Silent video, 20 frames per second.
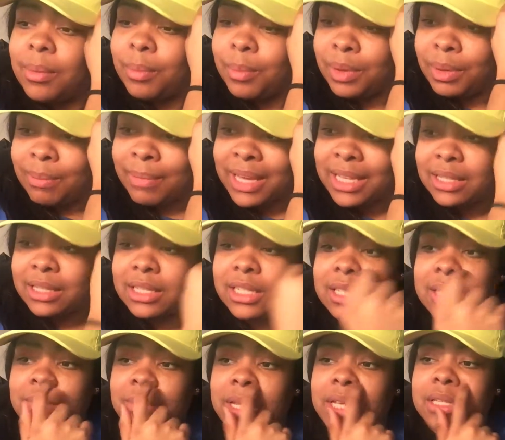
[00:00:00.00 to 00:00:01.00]
be
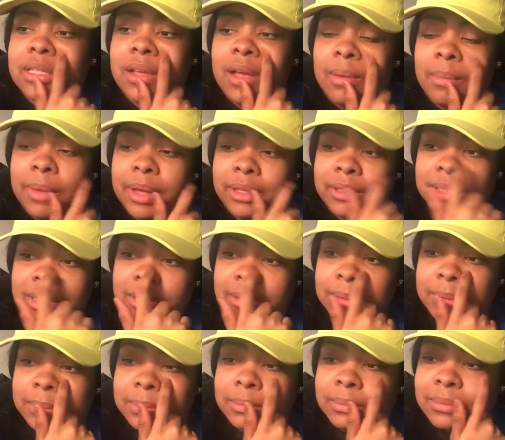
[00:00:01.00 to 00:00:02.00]
messaging me talking about
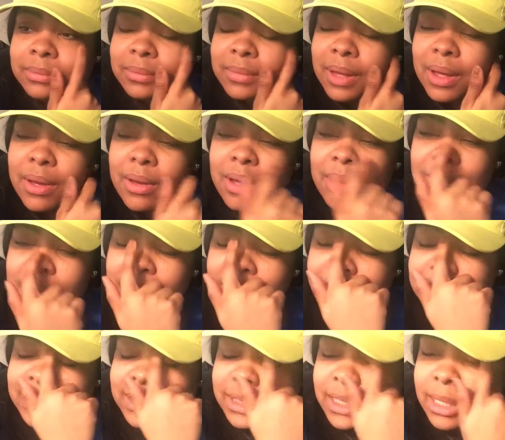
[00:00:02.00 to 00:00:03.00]
some, oh, I want
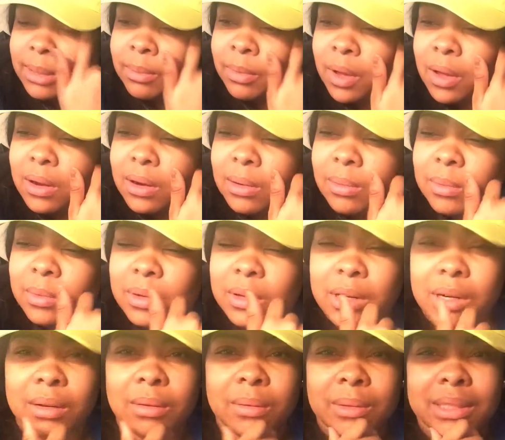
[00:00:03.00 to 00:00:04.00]
to see
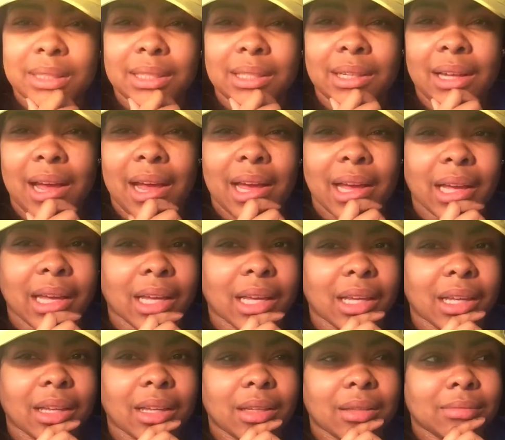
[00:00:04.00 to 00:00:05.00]
Baltimore. What's it
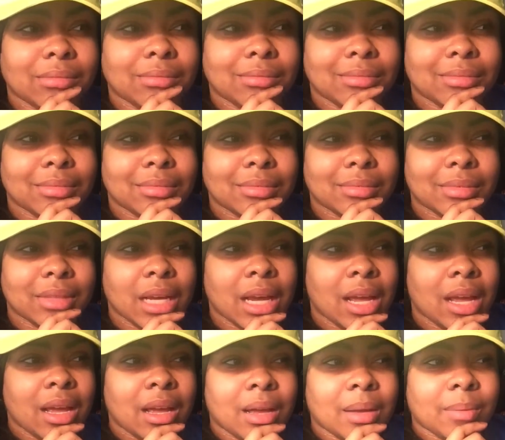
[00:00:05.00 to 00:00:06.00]
like?
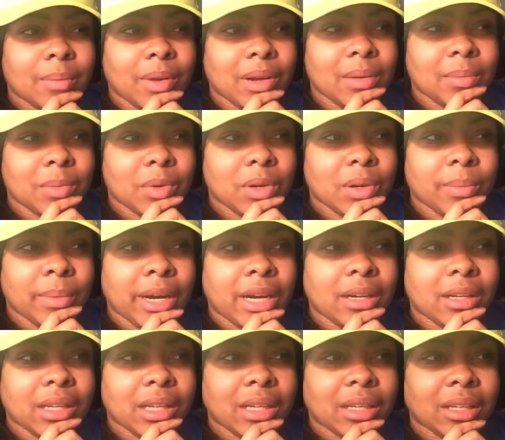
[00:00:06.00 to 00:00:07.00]
Baltimore,
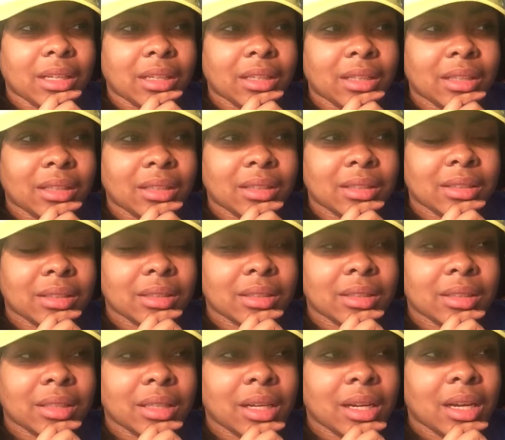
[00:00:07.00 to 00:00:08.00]
Maryland.
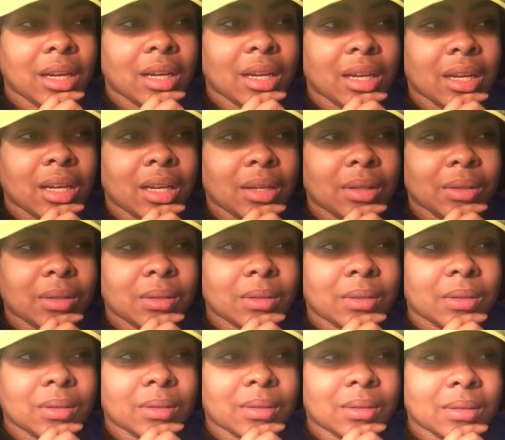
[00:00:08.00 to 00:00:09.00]

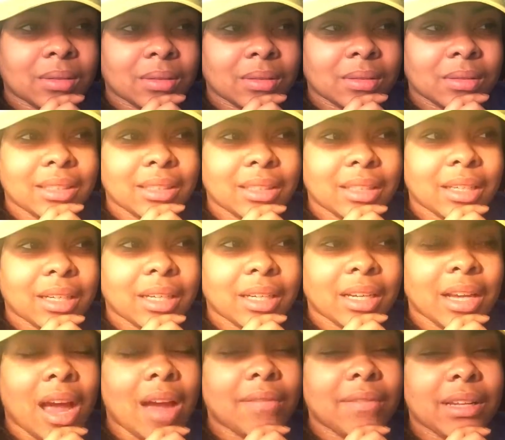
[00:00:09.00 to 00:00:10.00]
Ooh. It's like,
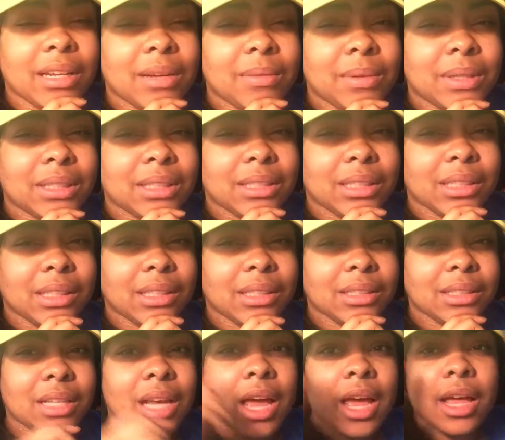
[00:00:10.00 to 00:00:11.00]
y'all really want to see
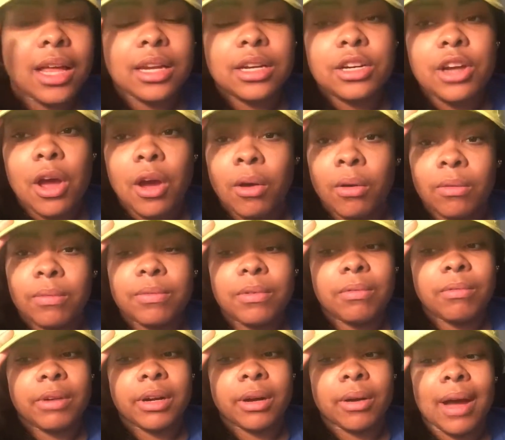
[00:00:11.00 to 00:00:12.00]
this? No,
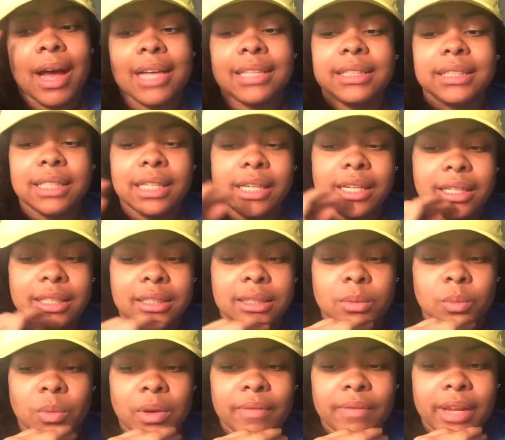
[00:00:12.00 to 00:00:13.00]
for real. I seen
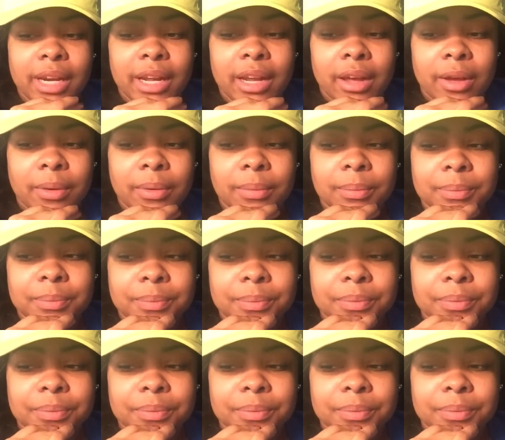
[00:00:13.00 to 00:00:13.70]
this one video.